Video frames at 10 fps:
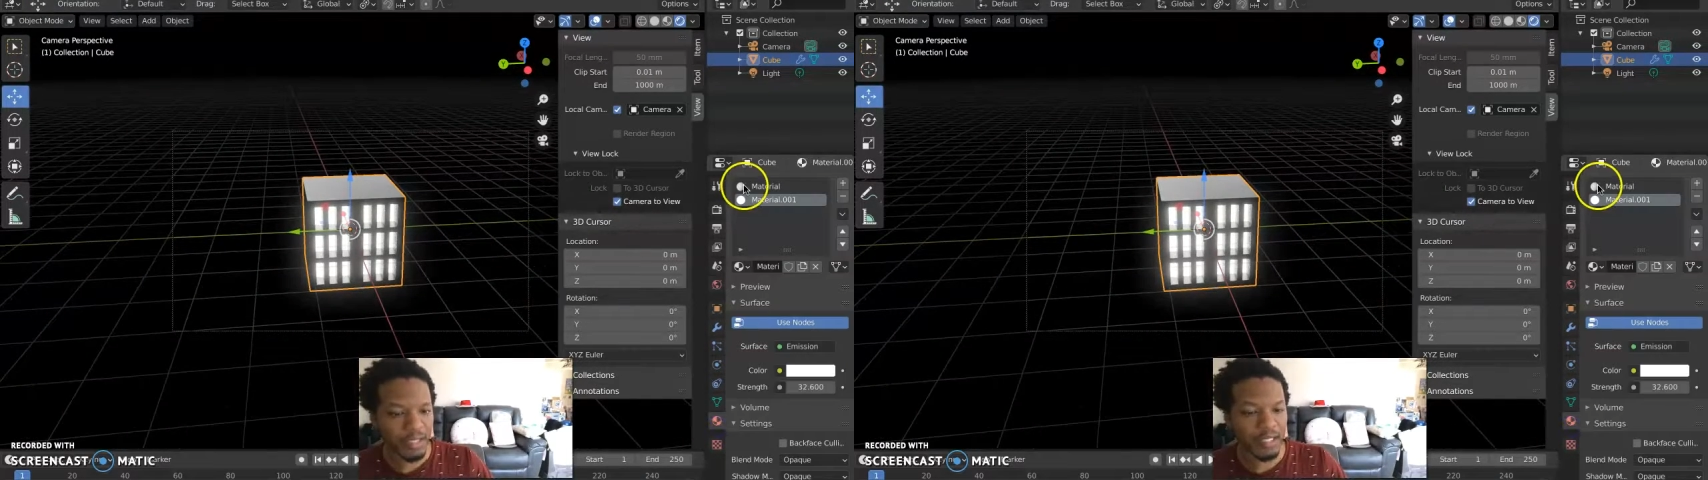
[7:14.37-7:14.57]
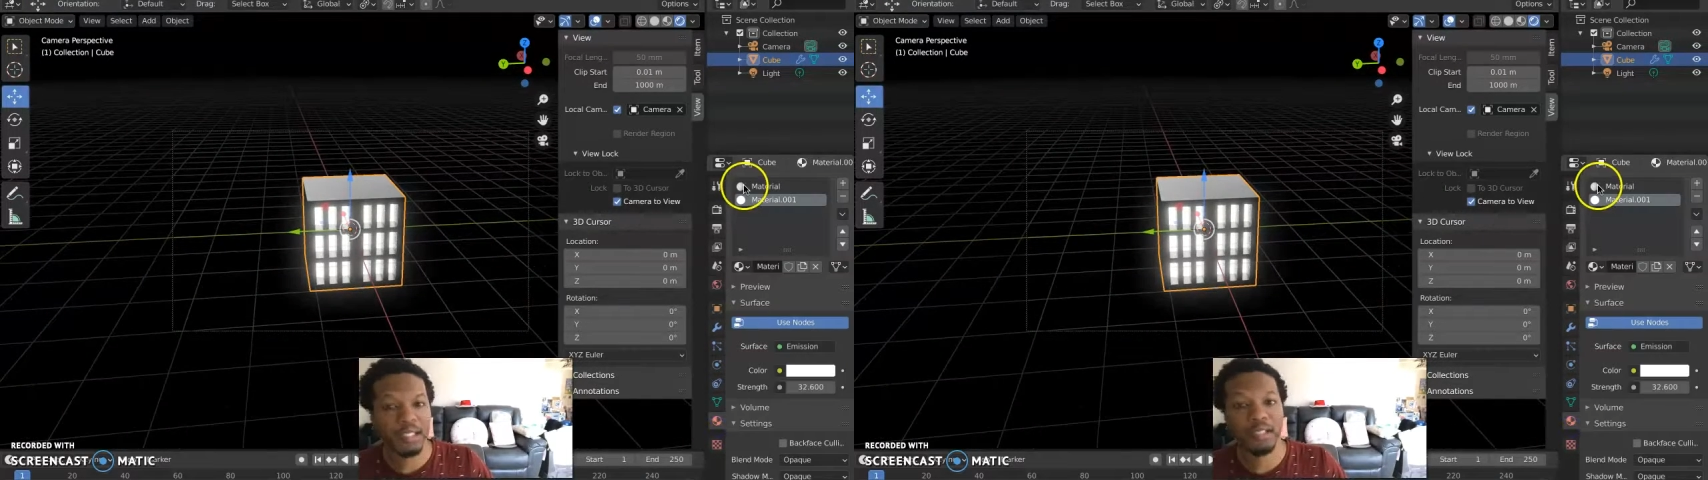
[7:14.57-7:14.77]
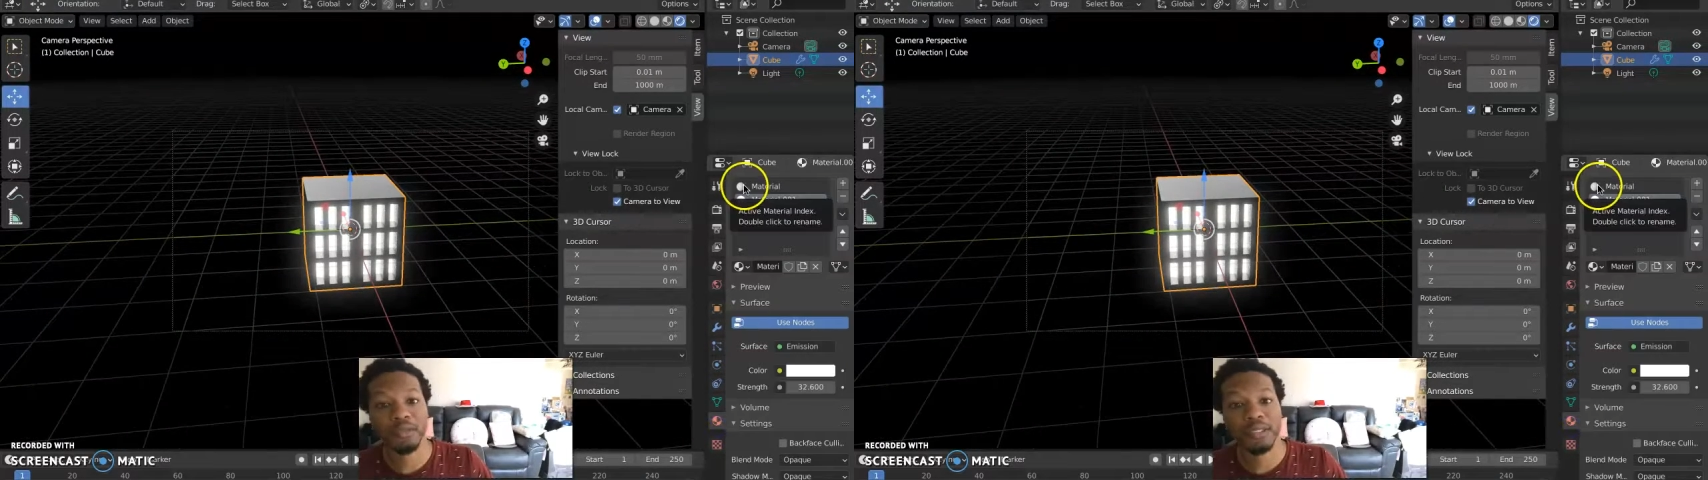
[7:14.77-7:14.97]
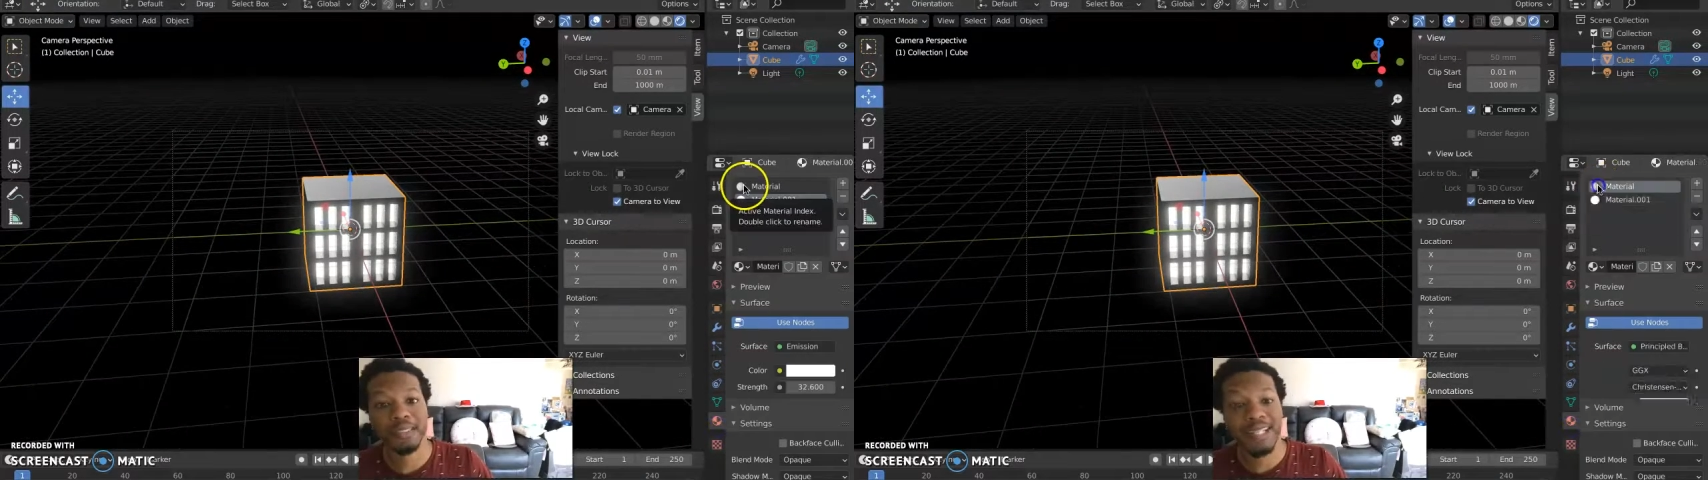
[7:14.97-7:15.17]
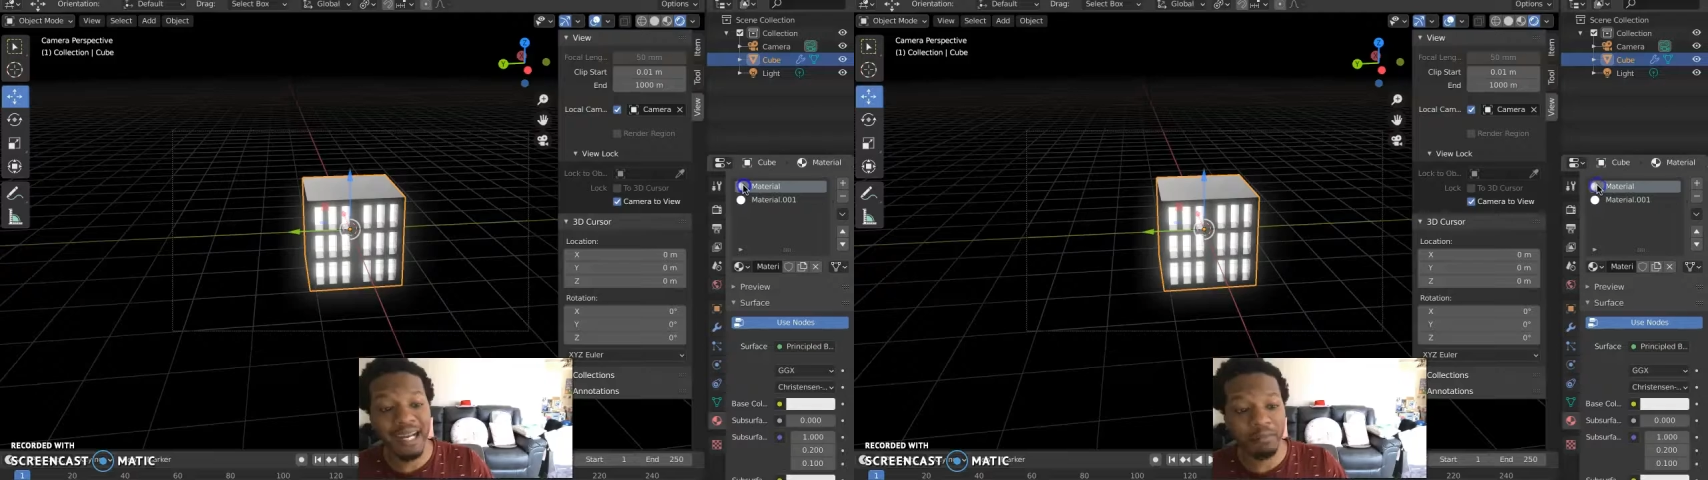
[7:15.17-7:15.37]
and click on the
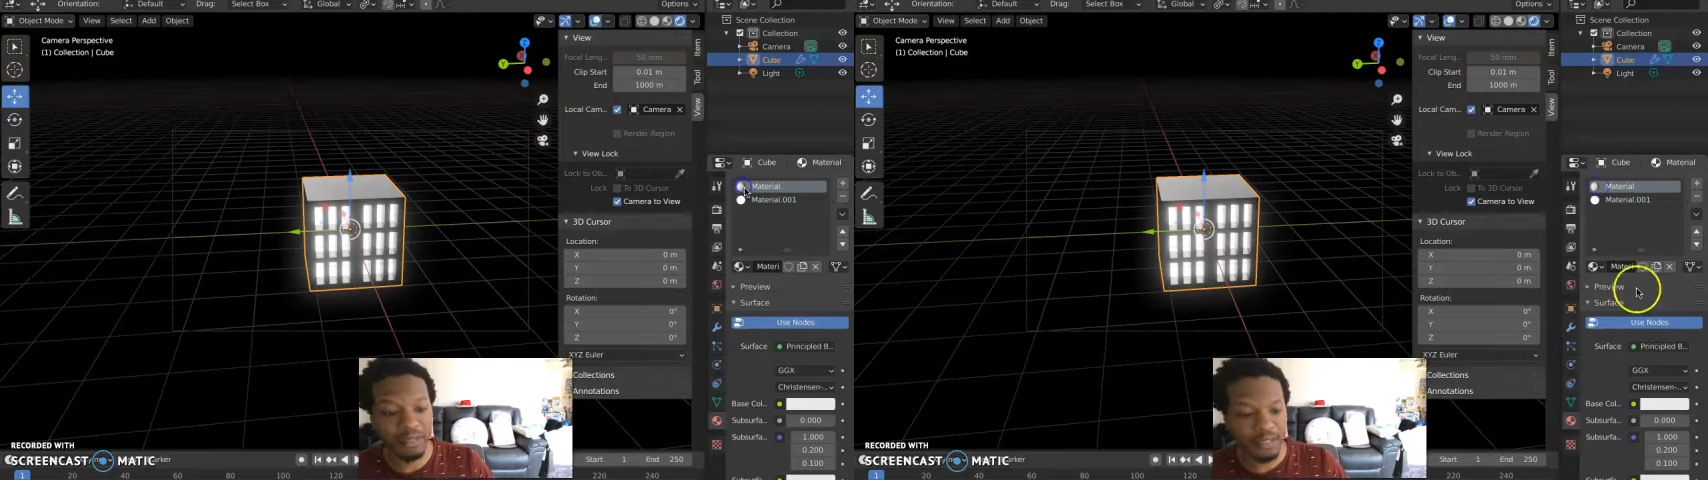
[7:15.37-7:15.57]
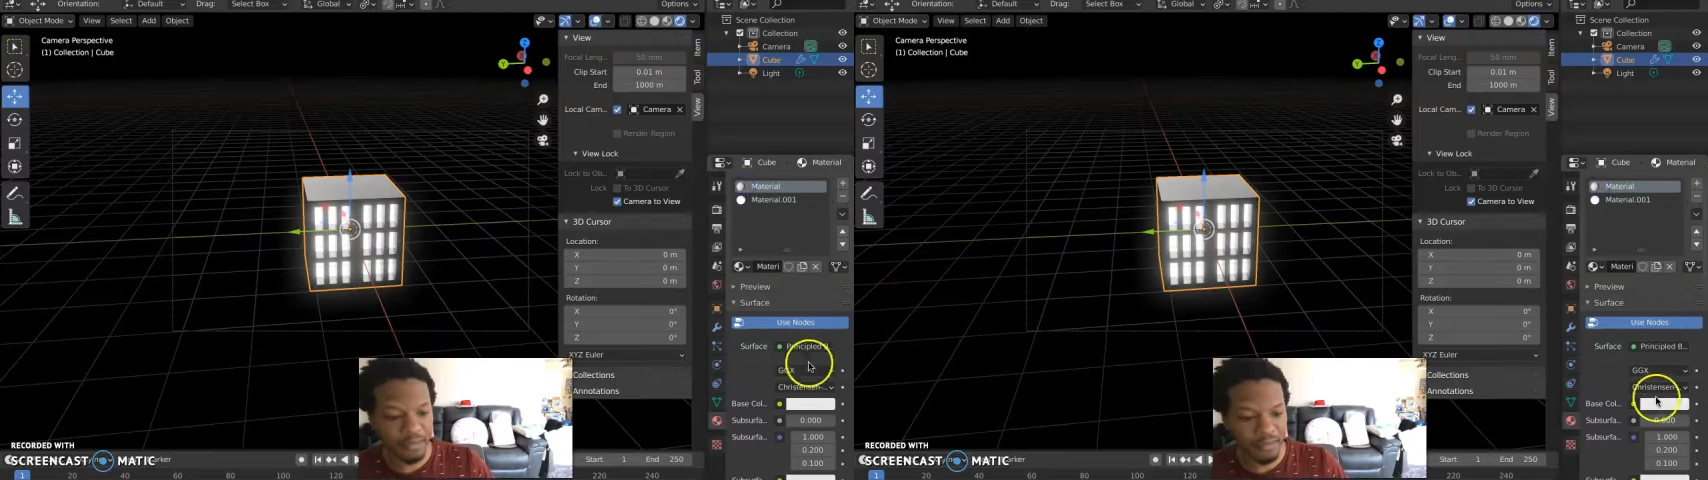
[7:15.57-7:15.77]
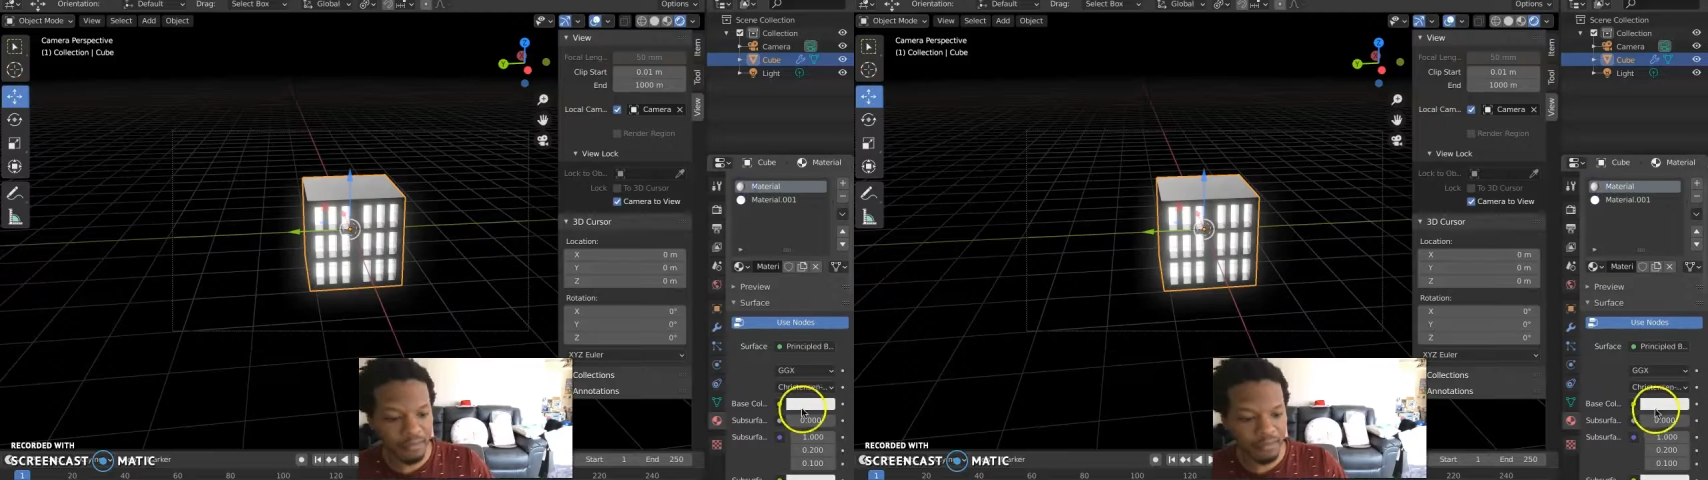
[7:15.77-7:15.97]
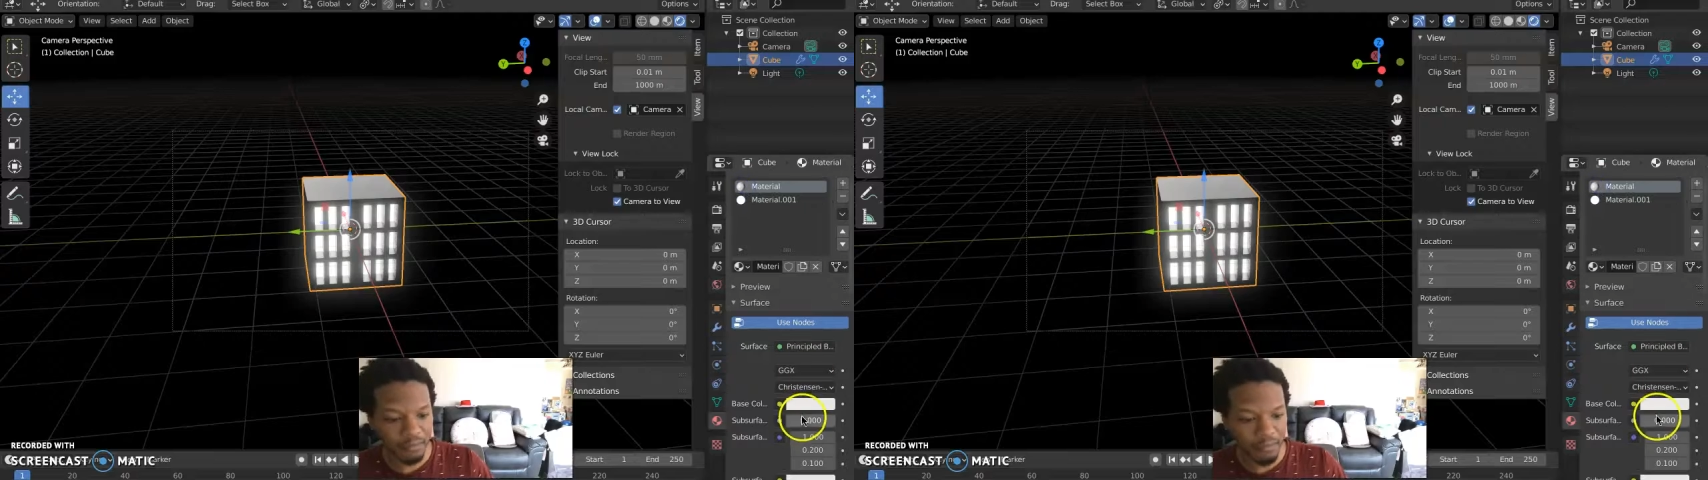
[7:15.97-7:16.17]
top material,